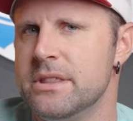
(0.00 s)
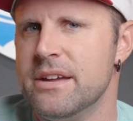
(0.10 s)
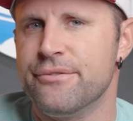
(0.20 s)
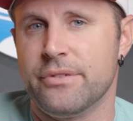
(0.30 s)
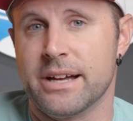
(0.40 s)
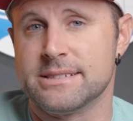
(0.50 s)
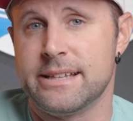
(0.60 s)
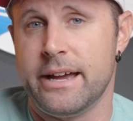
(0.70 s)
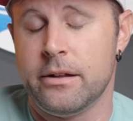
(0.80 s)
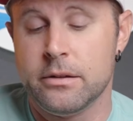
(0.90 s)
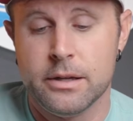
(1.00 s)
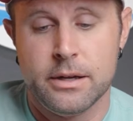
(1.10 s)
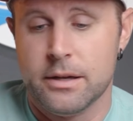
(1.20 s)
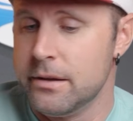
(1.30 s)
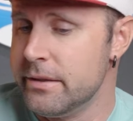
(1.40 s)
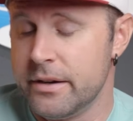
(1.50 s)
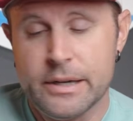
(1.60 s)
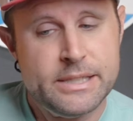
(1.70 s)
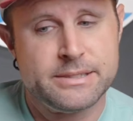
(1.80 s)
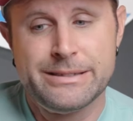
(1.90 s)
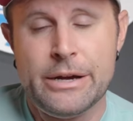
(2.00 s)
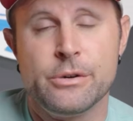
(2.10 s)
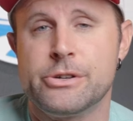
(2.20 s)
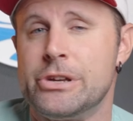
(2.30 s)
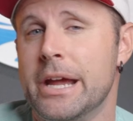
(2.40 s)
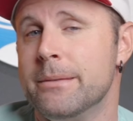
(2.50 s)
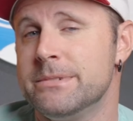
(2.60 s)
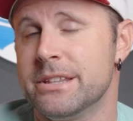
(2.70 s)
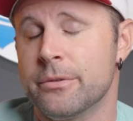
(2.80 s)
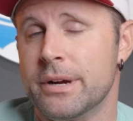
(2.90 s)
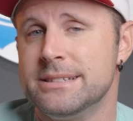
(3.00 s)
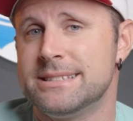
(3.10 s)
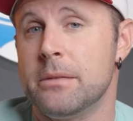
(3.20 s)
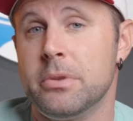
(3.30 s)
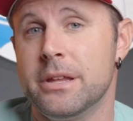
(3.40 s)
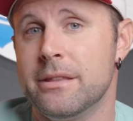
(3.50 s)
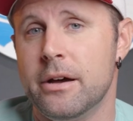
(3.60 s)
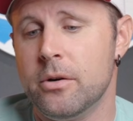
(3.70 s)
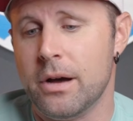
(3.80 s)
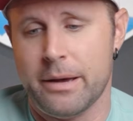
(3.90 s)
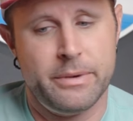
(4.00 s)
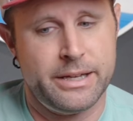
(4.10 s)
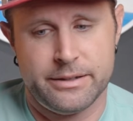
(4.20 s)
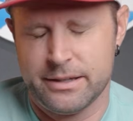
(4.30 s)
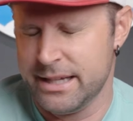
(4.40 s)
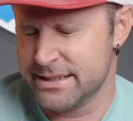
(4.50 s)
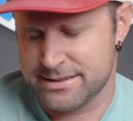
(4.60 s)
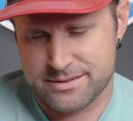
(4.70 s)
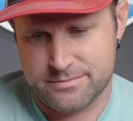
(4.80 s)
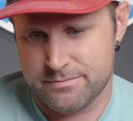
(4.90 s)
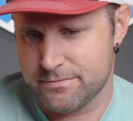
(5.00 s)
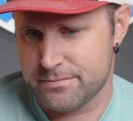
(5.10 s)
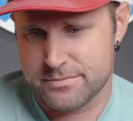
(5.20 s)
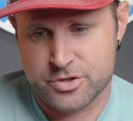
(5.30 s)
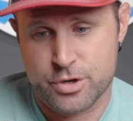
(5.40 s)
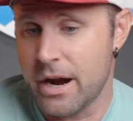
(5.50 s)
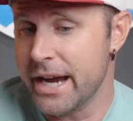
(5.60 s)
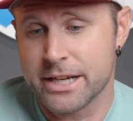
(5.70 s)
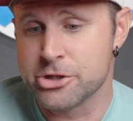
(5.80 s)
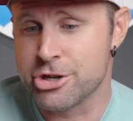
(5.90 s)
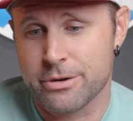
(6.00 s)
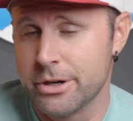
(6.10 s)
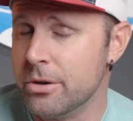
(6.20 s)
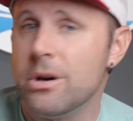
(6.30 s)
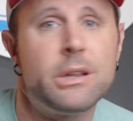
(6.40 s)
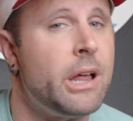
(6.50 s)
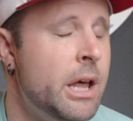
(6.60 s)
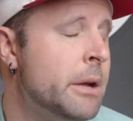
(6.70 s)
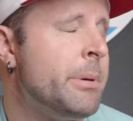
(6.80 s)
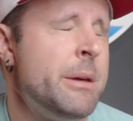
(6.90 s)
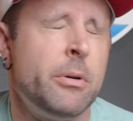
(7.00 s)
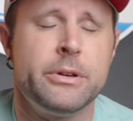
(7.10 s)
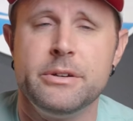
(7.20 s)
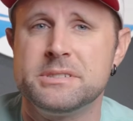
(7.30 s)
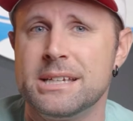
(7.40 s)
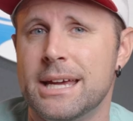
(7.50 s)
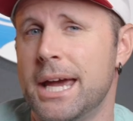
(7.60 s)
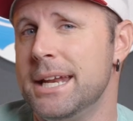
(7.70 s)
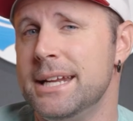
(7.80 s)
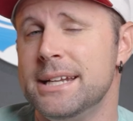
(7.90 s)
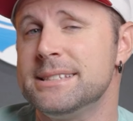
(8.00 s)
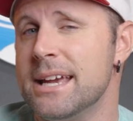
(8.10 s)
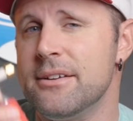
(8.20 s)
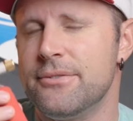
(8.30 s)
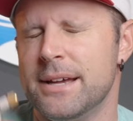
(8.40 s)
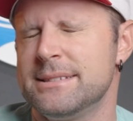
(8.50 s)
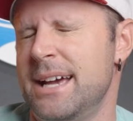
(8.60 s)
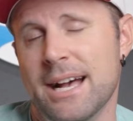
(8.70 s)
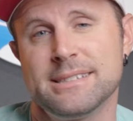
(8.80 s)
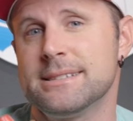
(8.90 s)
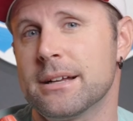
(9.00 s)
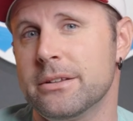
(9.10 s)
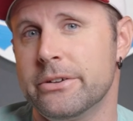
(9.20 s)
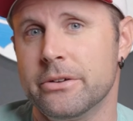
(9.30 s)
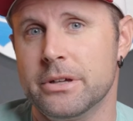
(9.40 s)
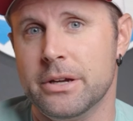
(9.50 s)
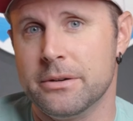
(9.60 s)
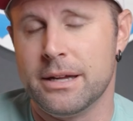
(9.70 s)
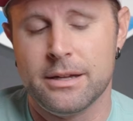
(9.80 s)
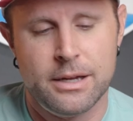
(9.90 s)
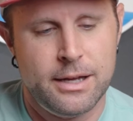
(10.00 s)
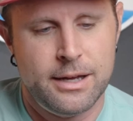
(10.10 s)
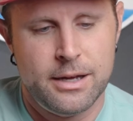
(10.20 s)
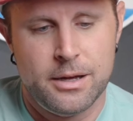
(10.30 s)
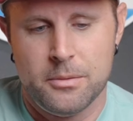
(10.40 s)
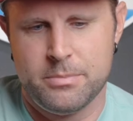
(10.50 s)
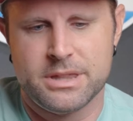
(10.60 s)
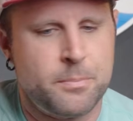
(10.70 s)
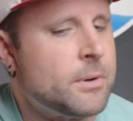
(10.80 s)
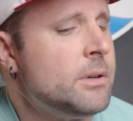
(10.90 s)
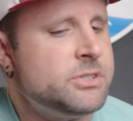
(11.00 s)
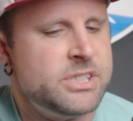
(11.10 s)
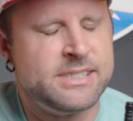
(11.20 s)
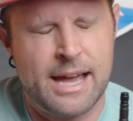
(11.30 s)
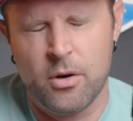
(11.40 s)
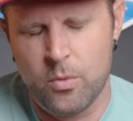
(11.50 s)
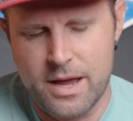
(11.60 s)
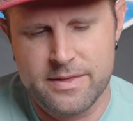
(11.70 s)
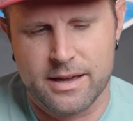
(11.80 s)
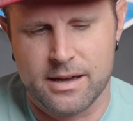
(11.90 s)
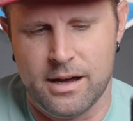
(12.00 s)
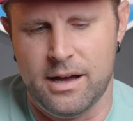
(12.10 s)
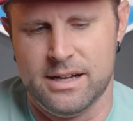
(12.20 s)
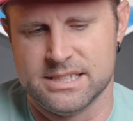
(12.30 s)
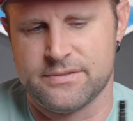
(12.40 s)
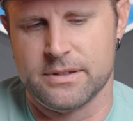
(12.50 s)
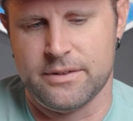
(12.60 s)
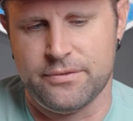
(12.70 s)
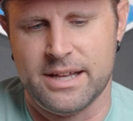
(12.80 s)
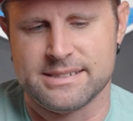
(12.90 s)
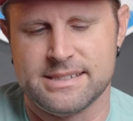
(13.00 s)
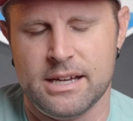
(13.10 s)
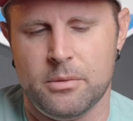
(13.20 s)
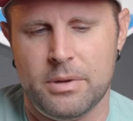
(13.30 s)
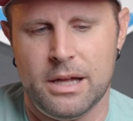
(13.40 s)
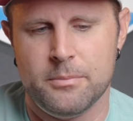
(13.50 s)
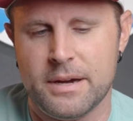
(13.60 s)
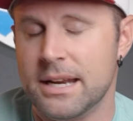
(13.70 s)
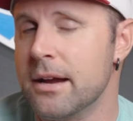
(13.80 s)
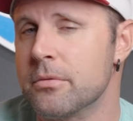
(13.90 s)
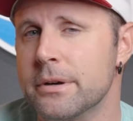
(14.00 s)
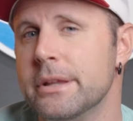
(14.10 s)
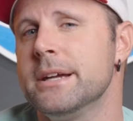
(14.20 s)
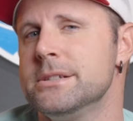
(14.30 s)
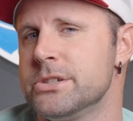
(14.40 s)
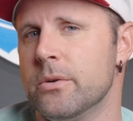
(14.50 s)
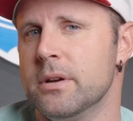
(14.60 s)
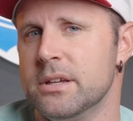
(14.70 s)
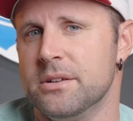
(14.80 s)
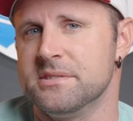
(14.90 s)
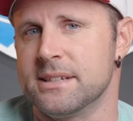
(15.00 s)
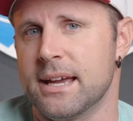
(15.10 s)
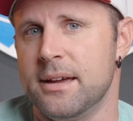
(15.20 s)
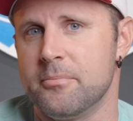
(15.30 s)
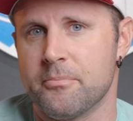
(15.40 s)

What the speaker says: the Flextail. There is no shame to the red Zeppelin though. I mean, it's tried and true. A lot of people use it, and it is a fantastic little unit. But the pros just outweigh the cons for the Flextail pump, and I really enjoy using it.